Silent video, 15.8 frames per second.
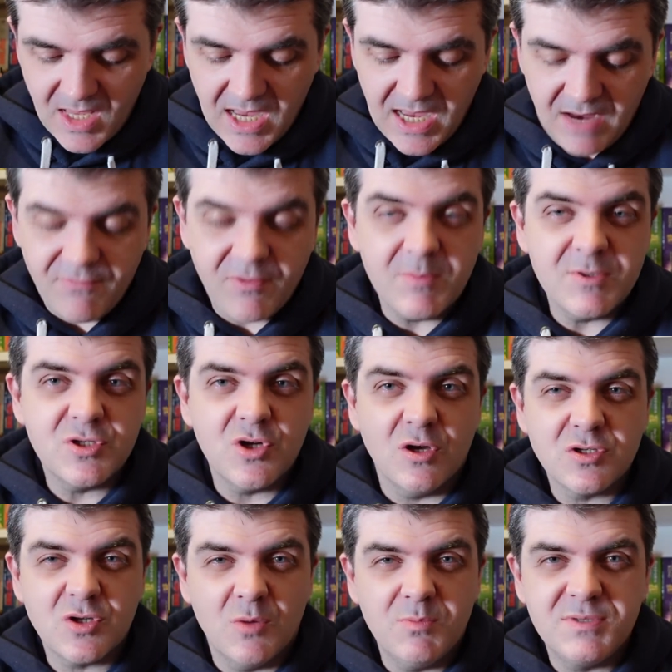Uh, from the Shaw
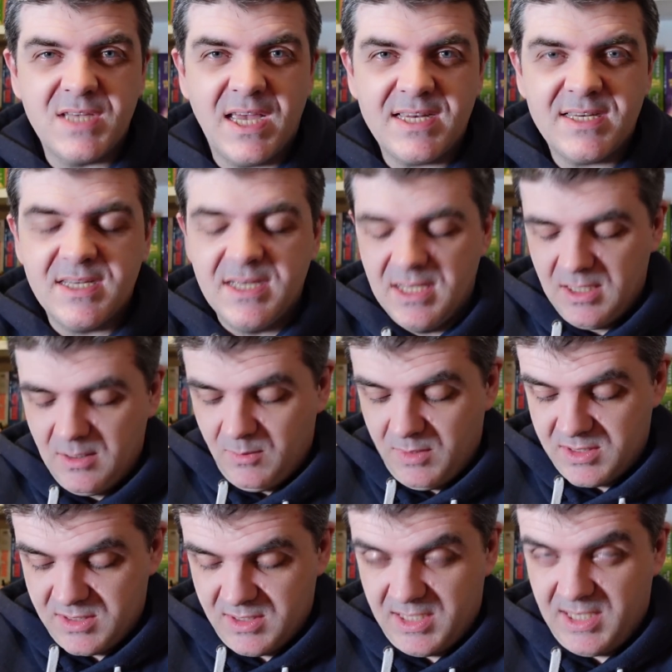group set
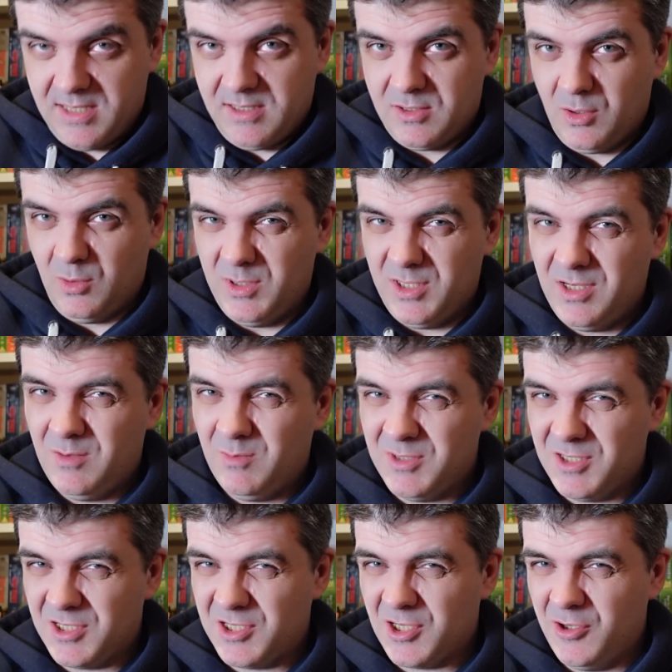which again told you
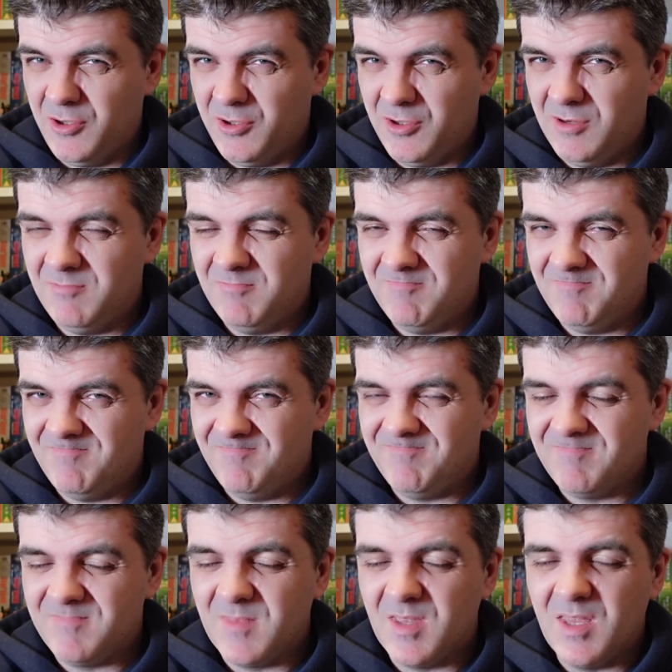was excluding
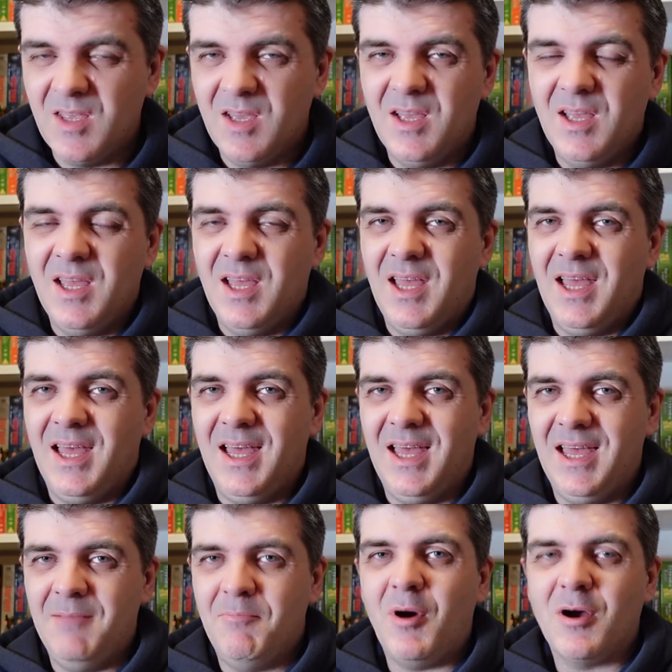
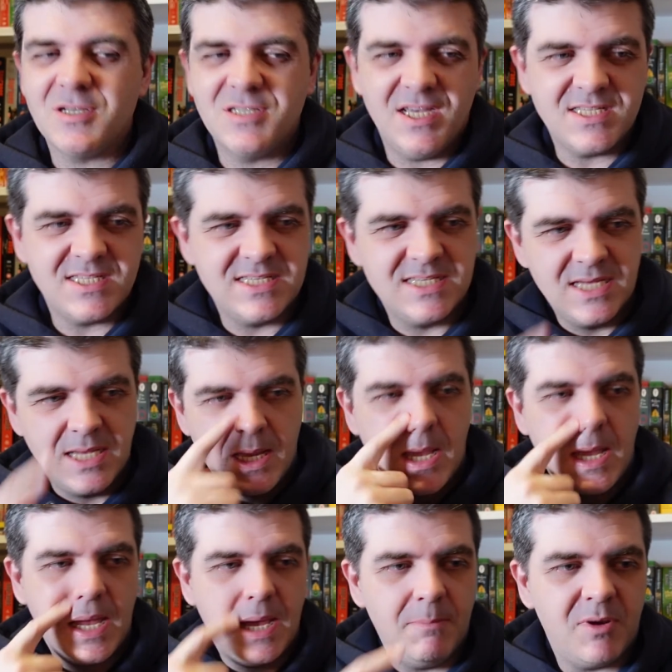uh, box sets
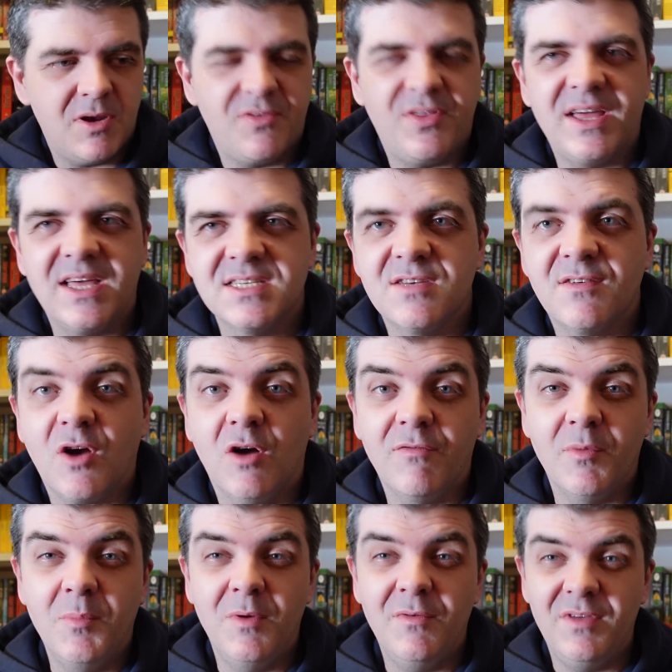uh, but I think as a
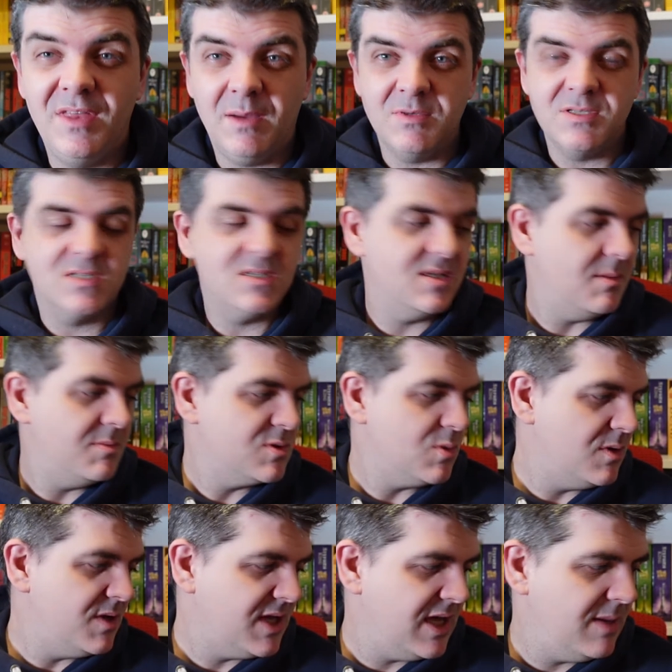comfort movie that was that was the
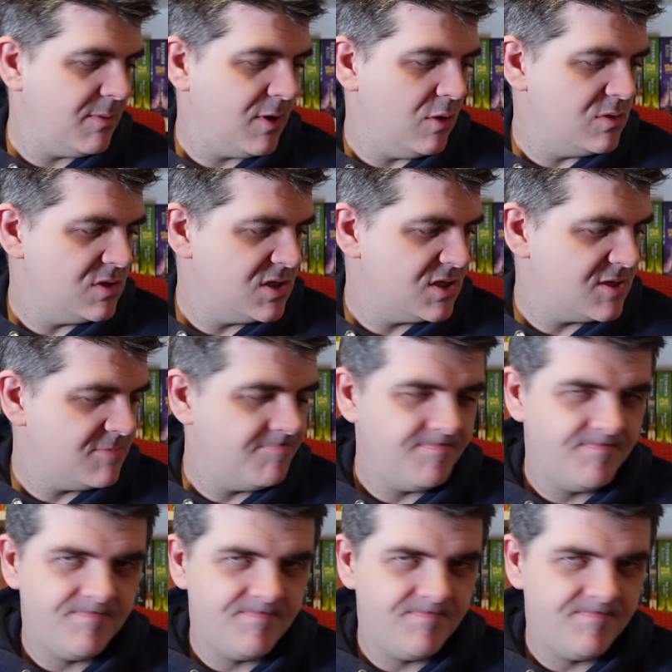one that came closest